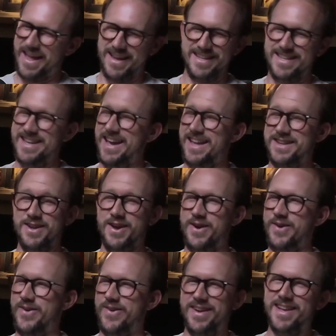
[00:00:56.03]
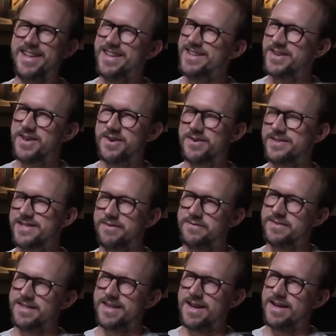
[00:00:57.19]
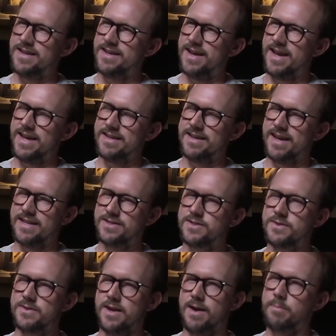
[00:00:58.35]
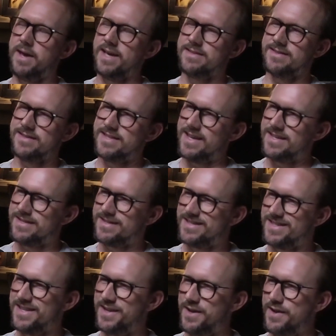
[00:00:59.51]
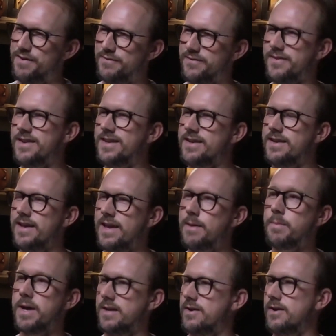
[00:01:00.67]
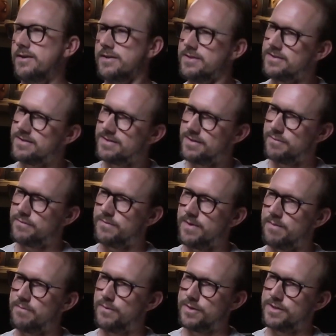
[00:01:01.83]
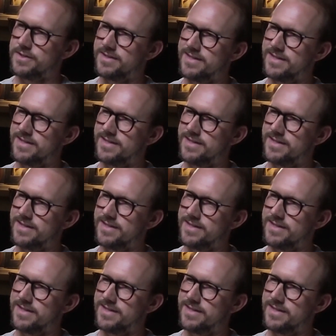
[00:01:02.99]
Yeah, no, definitely not. I do not pass the test of am I an artist, unfortunately.